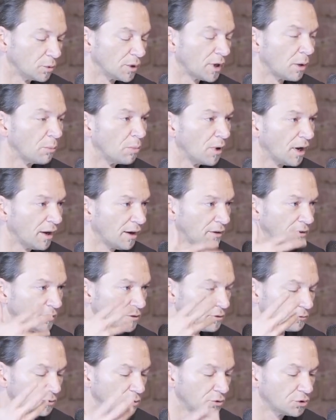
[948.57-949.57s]
when I'm blind
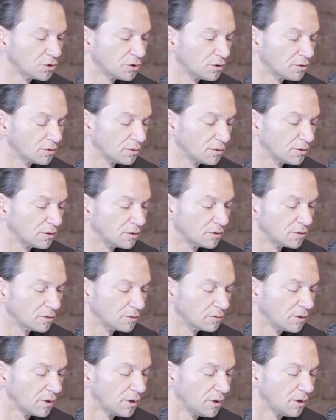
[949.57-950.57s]
in the future
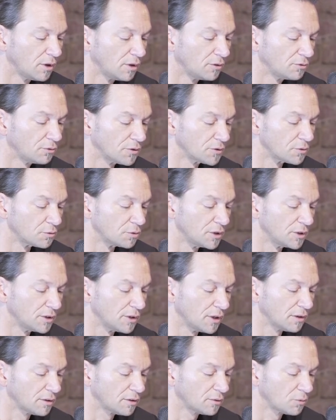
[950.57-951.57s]
for the real
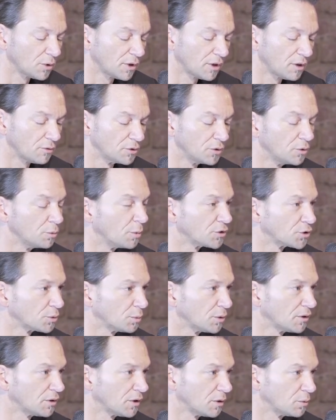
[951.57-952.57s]
data, when I have a new
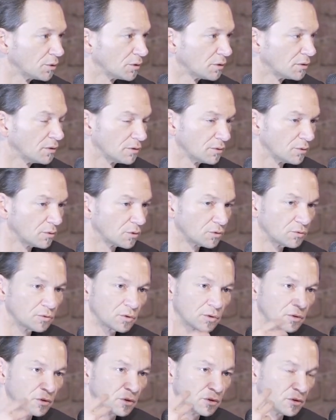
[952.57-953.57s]
measurement, I would
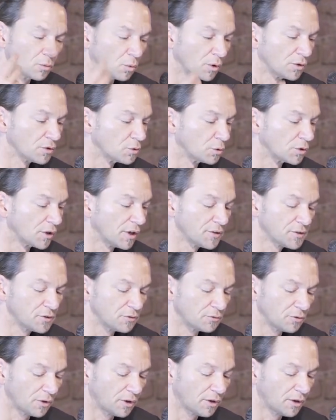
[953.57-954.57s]
want to
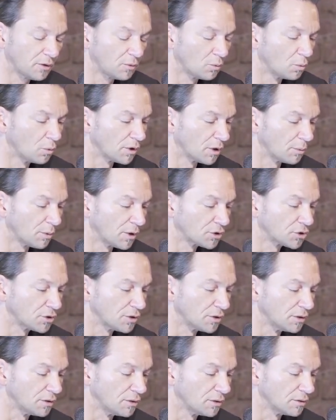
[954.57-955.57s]
classify what I'm
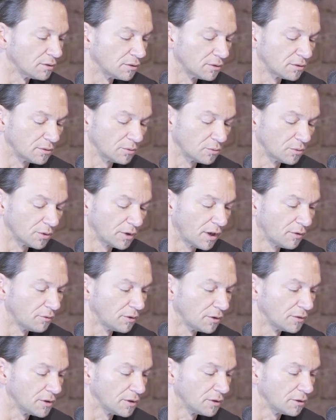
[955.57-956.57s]
actually
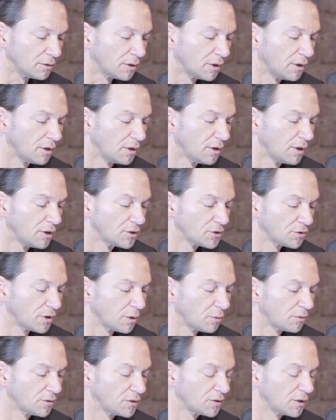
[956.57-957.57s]
having there. So
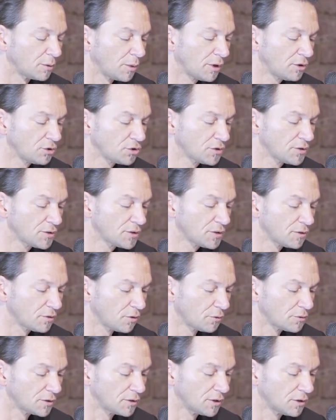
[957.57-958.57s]
the dimensions
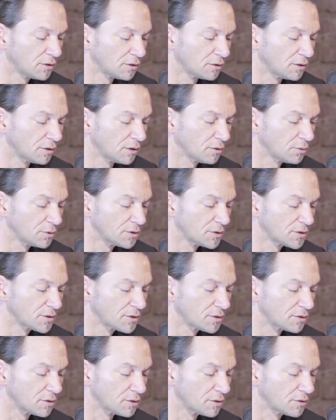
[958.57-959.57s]
of the data now
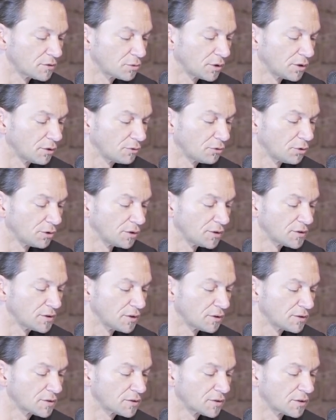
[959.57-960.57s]
is
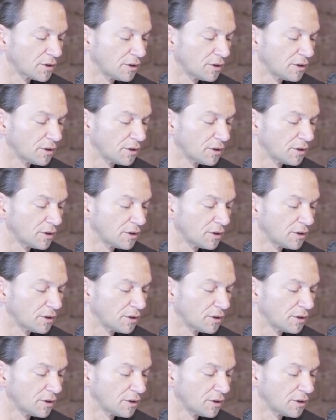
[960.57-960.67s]
346